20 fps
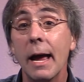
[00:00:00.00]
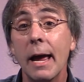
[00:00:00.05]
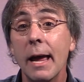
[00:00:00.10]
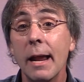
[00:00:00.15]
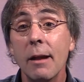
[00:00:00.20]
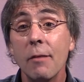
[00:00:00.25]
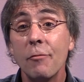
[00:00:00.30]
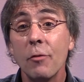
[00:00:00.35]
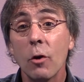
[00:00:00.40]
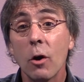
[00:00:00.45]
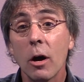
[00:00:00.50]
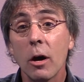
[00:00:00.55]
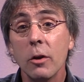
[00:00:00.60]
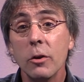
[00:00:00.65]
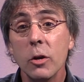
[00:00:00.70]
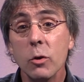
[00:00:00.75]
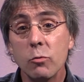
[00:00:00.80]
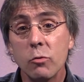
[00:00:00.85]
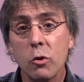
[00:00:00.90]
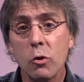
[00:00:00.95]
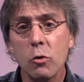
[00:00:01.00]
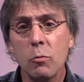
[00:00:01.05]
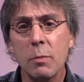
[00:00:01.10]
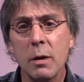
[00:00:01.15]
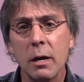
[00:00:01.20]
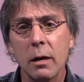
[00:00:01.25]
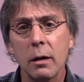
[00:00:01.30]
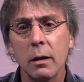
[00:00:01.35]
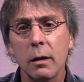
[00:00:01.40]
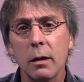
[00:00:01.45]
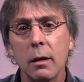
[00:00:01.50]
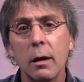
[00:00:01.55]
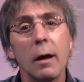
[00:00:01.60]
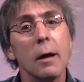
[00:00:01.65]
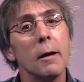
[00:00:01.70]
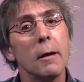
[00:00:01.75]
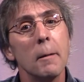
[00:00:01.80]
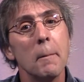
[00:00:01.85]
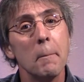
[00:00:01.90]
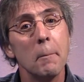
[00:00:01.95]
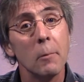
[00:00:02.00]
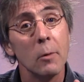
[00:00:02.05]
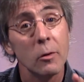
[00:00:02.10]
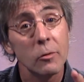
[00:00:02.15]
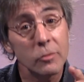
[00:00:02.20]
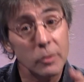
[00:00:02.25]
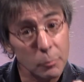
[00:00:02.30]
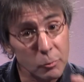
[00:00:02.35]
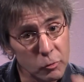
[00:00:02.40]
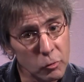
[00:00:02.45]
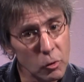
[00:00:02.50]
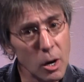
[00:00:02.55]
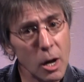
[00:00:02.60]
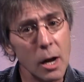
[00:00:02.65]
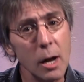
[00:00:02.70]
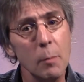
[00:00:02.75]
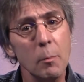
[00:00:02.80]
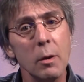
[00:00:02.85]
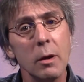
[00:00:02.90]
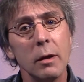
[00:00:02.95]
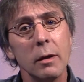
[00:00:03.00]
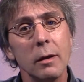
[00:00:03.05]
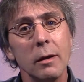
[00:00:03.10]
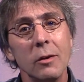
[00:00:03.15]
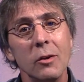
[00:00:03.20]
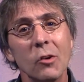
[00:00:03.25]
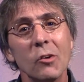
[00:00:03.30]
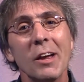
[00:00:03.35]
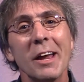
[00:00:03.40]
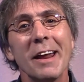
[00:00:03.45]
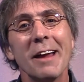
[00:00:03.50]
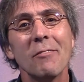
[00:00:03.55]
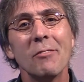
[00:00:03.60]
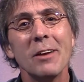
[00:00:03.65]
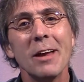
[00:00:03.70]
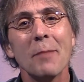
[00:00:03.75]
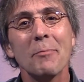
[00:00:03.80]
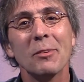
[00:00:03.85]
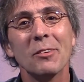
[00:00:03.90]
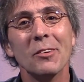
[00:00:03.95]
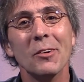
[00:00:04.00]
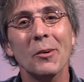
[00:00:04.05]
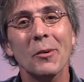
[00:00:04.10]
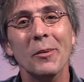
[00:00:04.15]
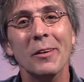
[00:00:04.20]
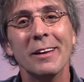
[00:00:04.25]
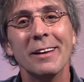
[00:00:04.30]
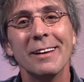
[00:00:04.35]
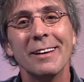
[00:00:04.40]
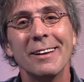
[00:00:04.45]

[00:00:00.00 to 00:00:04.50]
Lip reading: And if you're on YouTube, subscribe. You'll get every episode.